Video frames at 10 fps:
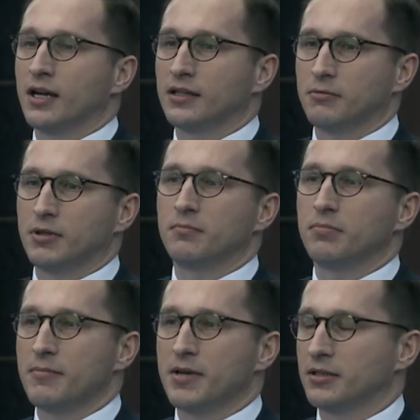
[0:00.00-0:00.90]
and they were
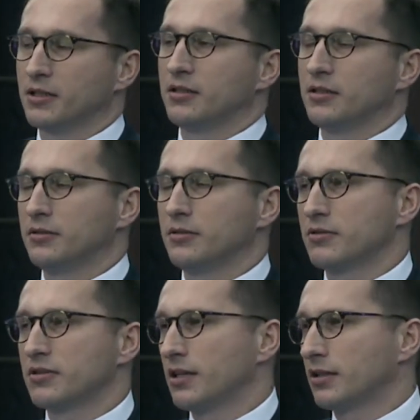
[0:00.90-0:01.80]
implemented in two
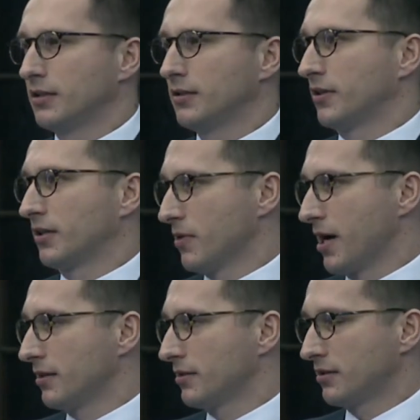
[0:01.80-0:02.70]
slightly different
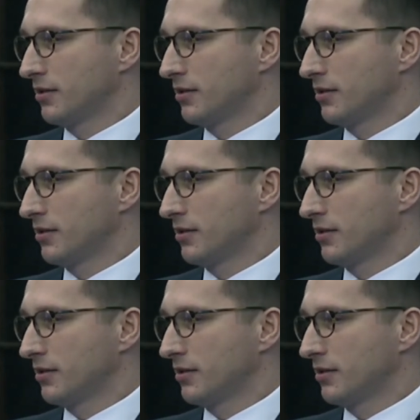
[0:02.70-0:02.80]
ways,